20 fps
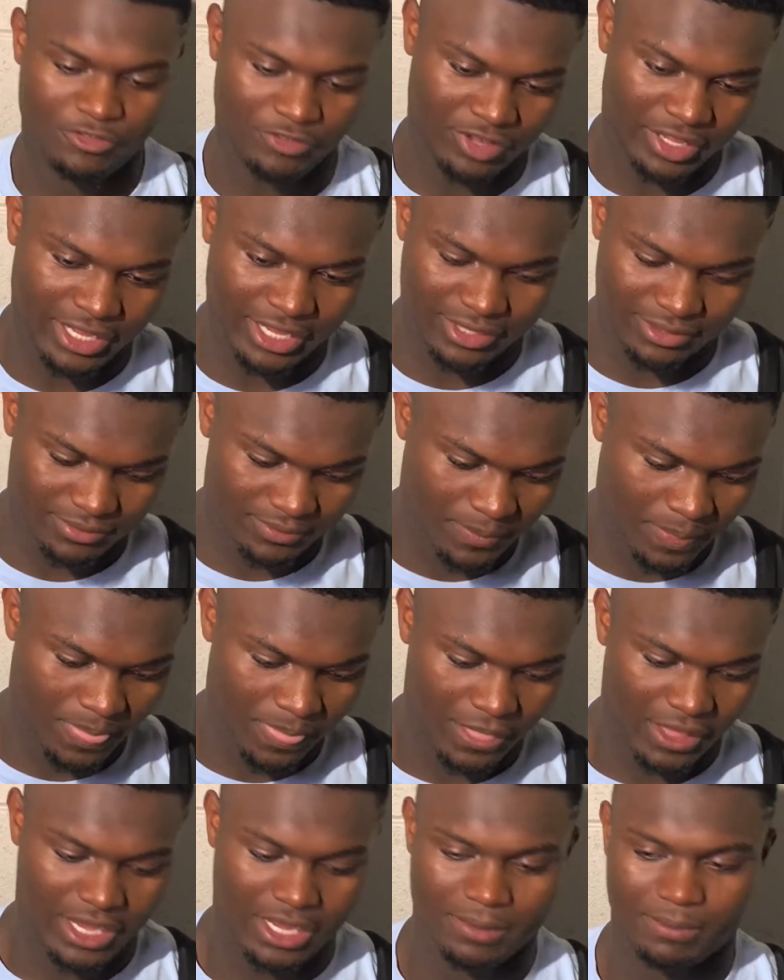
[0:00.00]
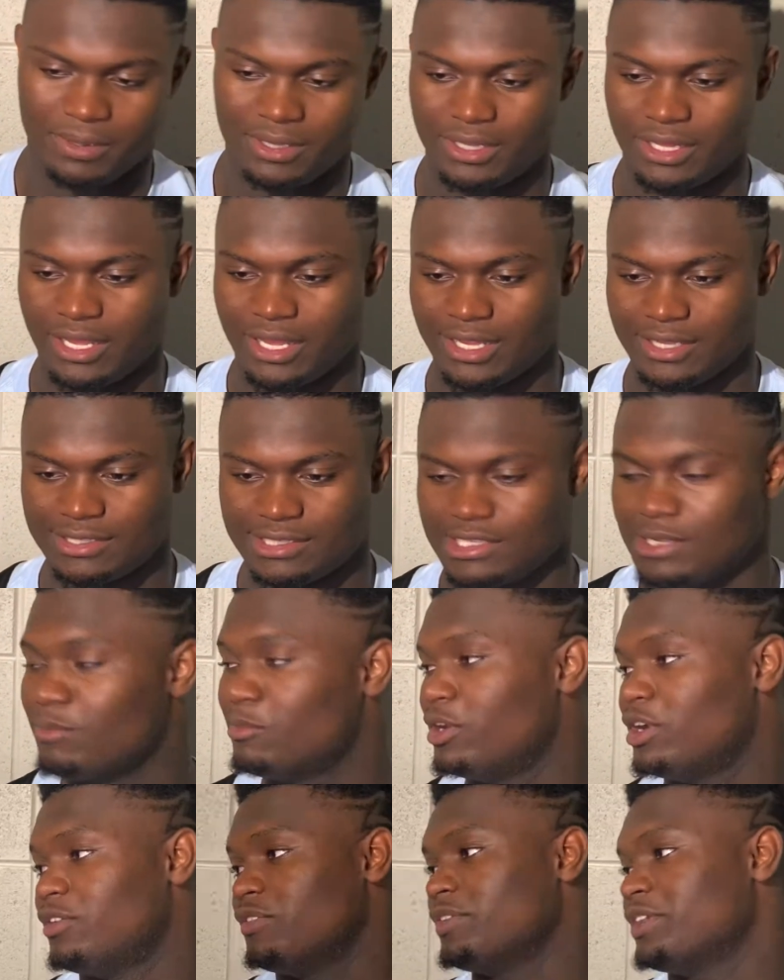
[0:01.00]
I feel like I had to be like
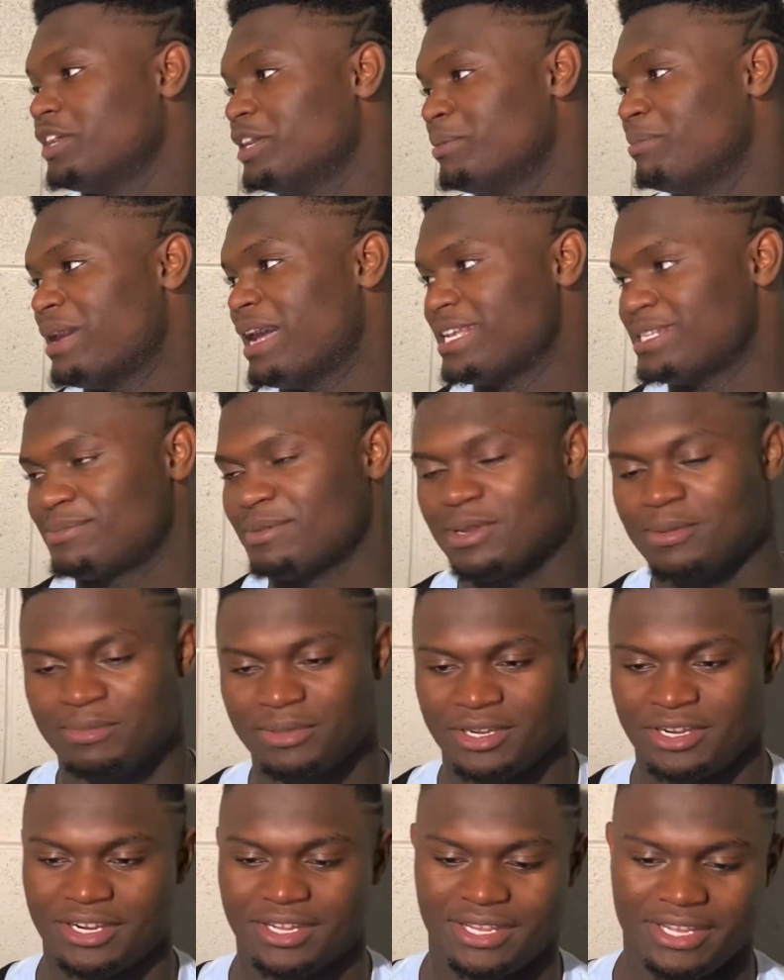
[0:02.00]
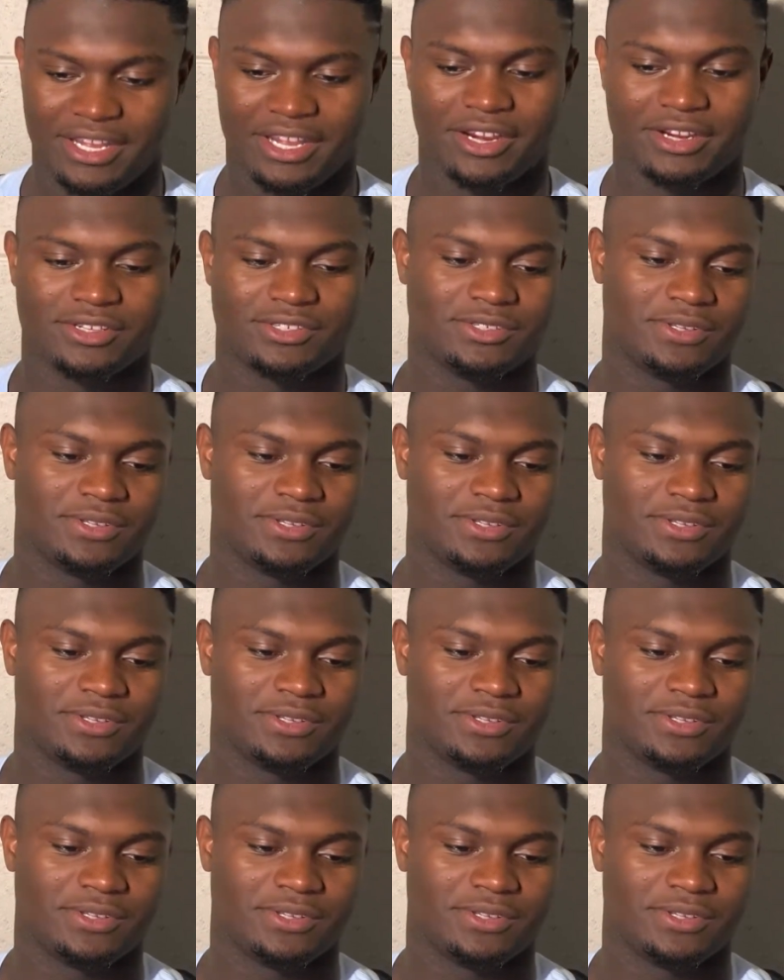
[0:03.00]
somewhat of a good basketball player to get here.